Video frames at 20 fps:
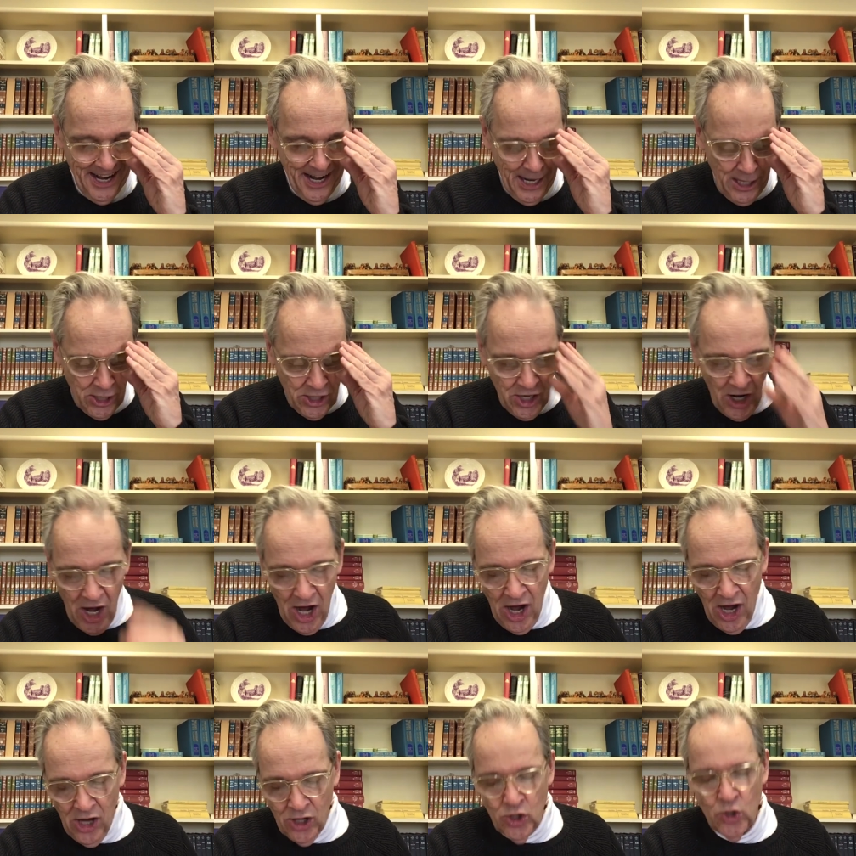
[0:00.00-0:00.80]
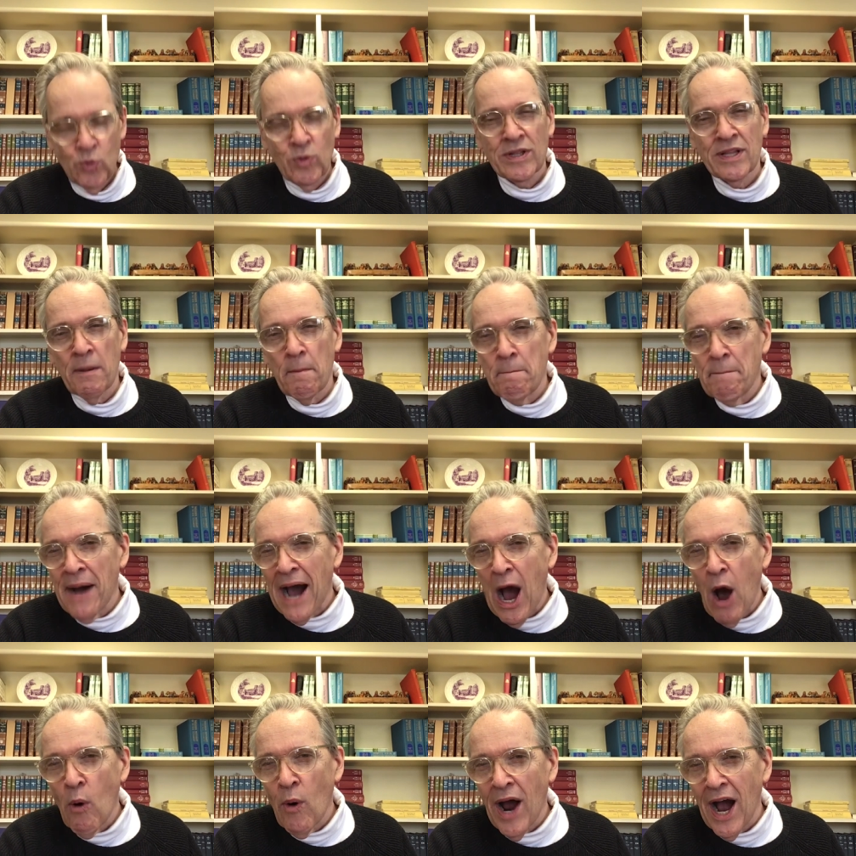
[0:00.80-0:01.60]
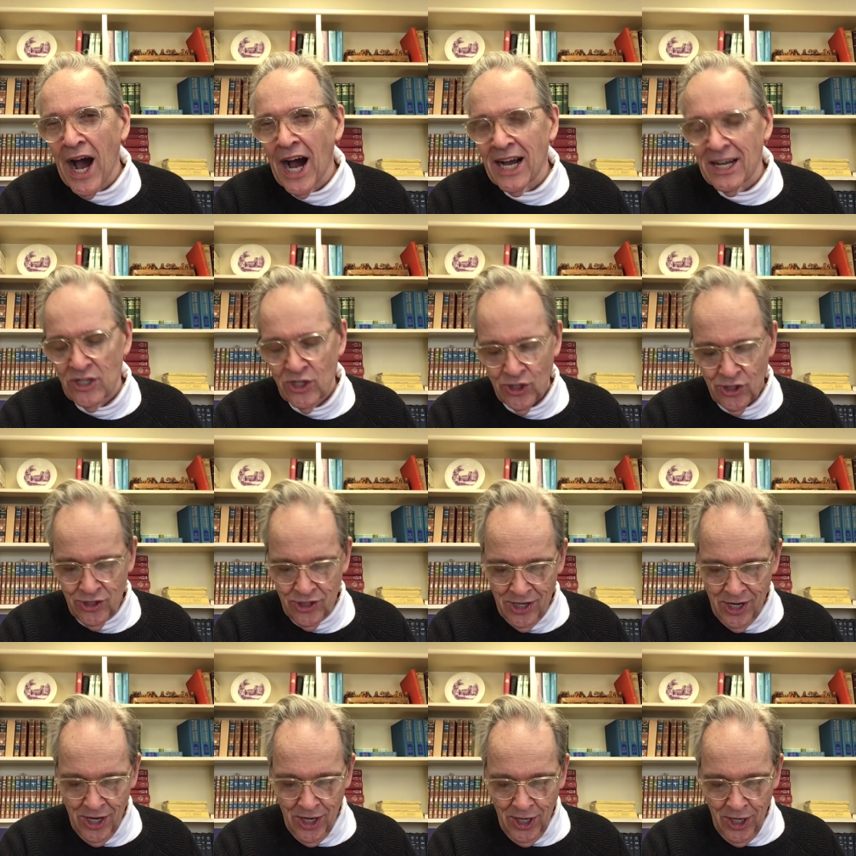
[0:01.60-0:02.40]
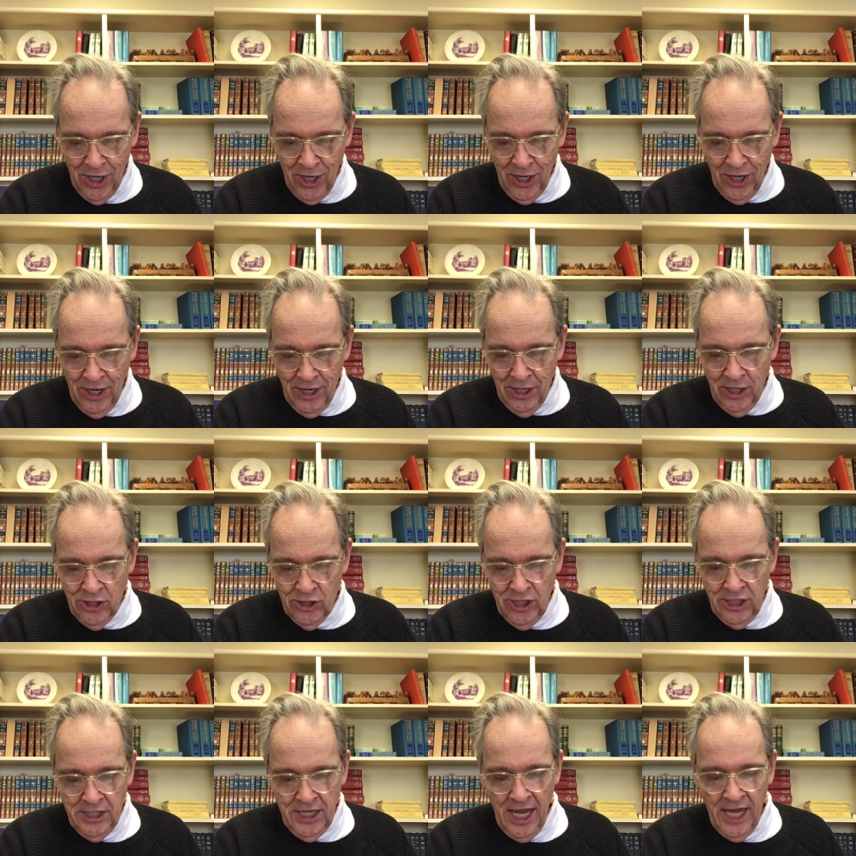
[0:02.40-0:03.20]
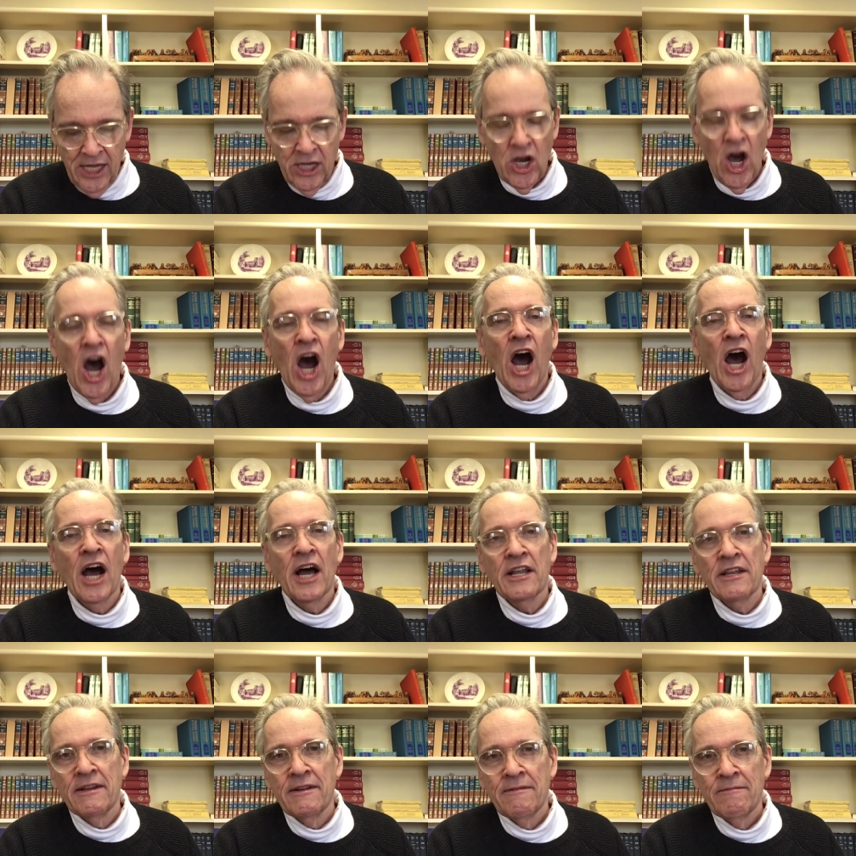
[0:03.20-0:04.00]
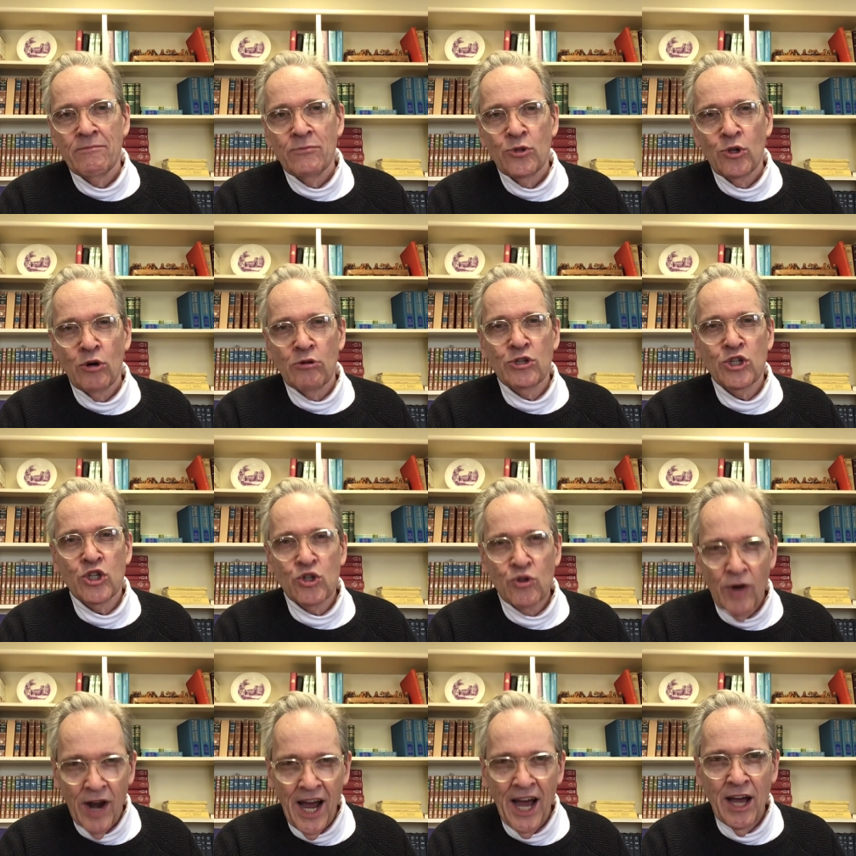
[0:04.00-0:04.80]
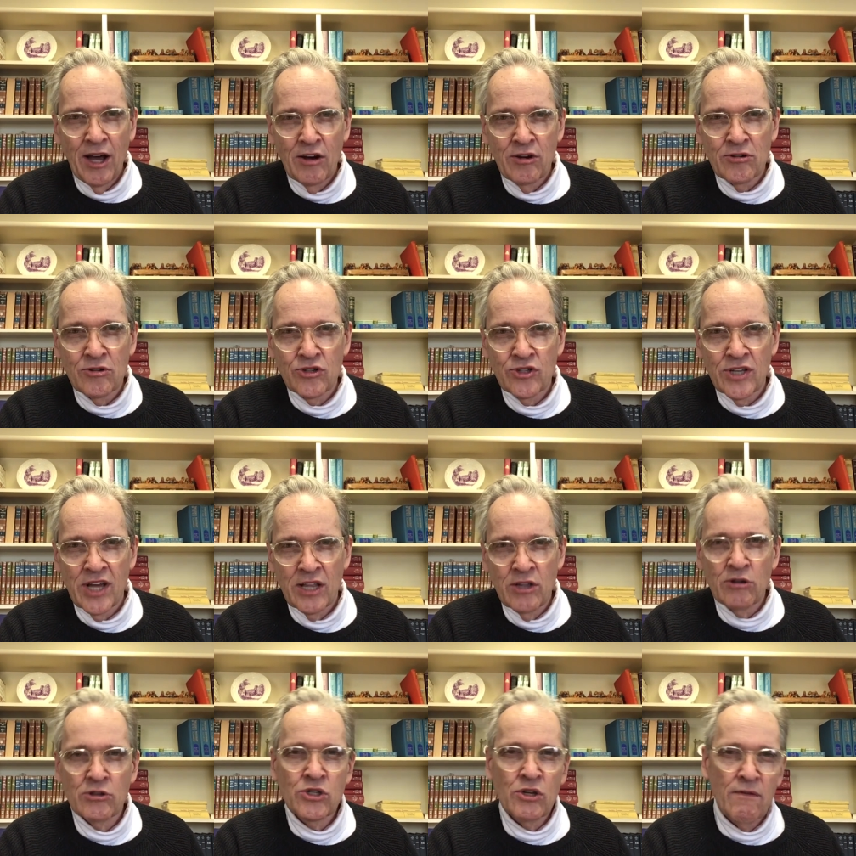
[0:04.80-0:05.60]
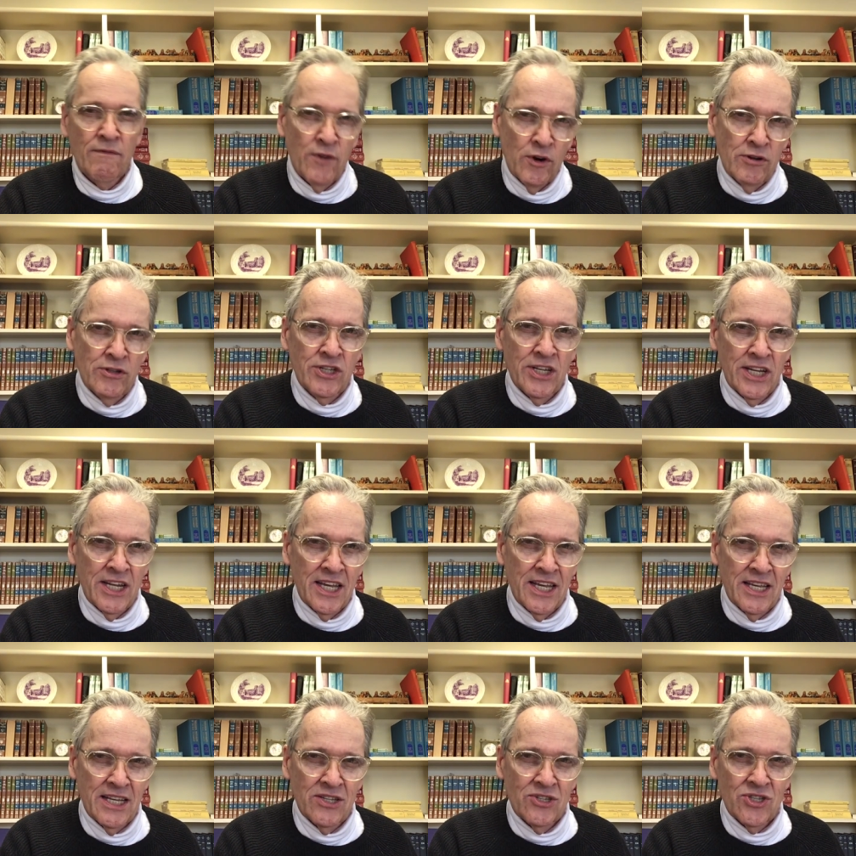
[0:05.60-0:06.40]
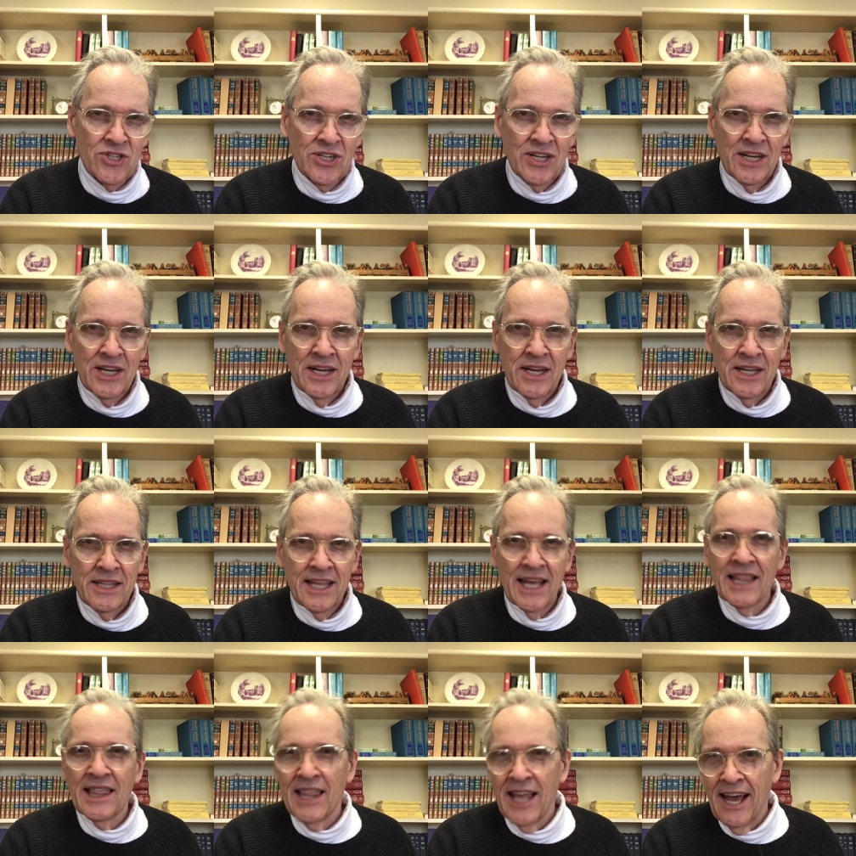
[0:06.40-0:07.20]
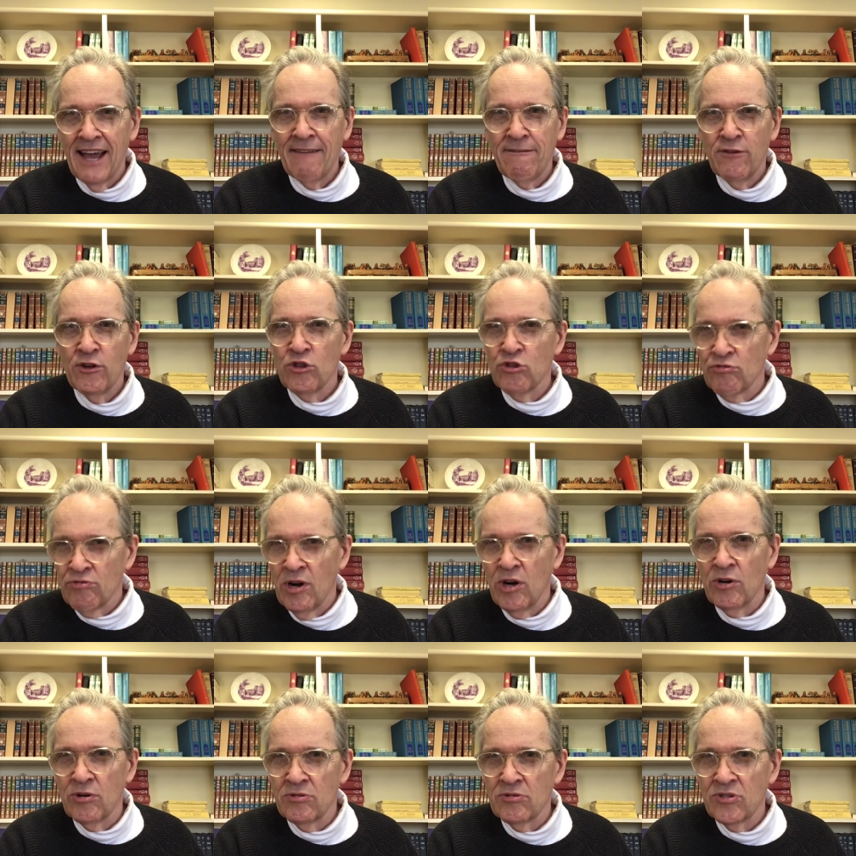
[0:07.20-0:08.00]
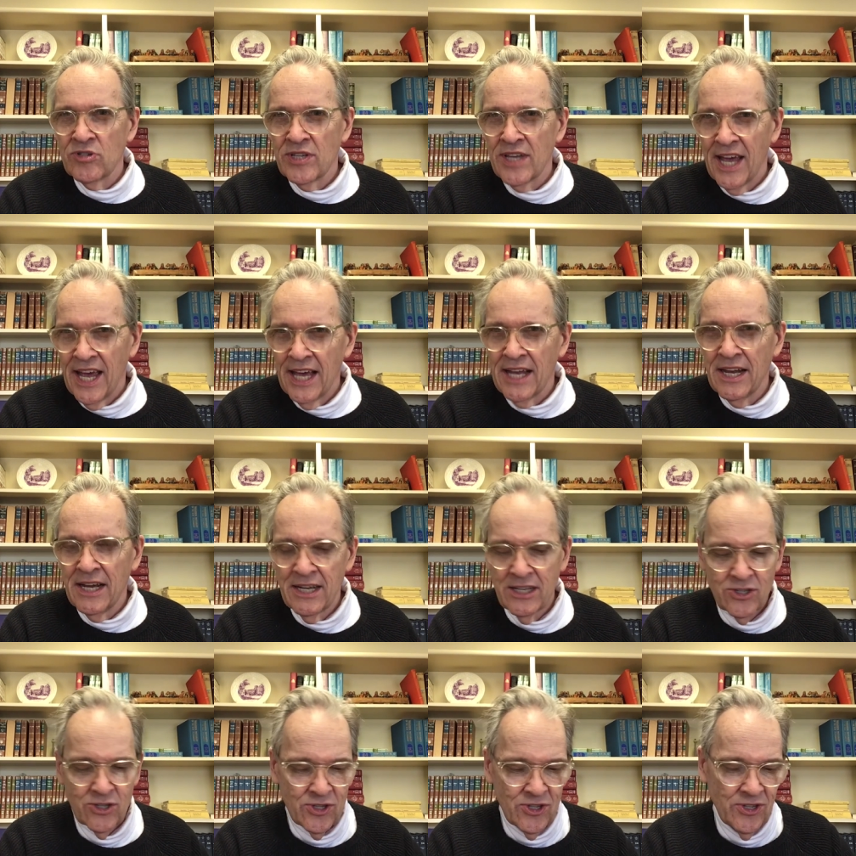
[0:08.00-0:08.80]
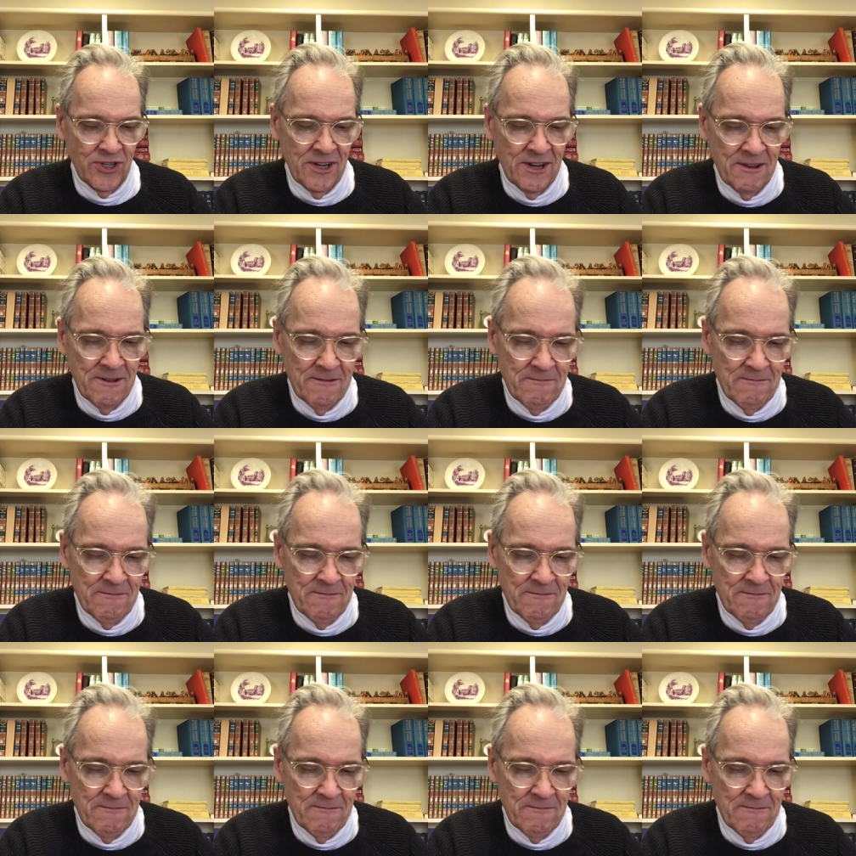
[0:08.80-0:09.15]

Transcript: A God who will empower us to take on those trials and those adversities that life throws at us.